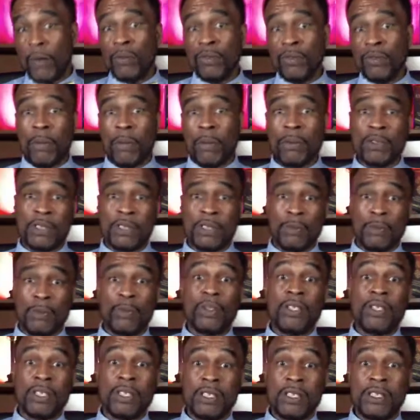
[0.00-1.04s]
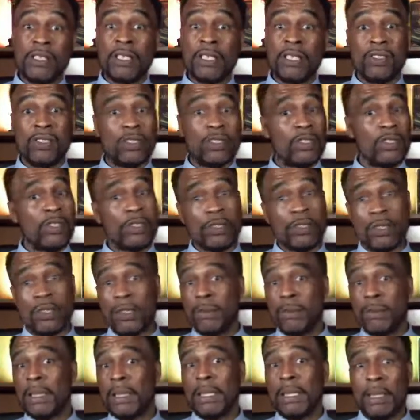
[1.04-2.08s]
numbers with extensions that's going
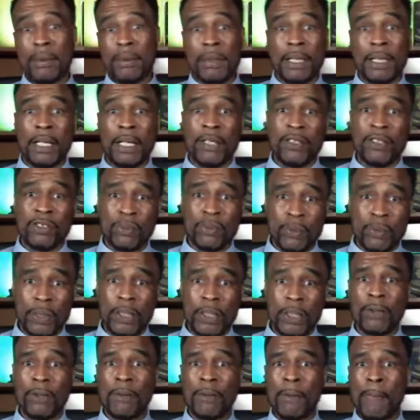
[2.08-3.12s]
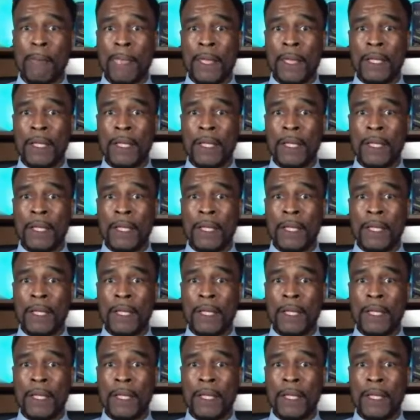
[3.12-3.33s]
to be coming out as well.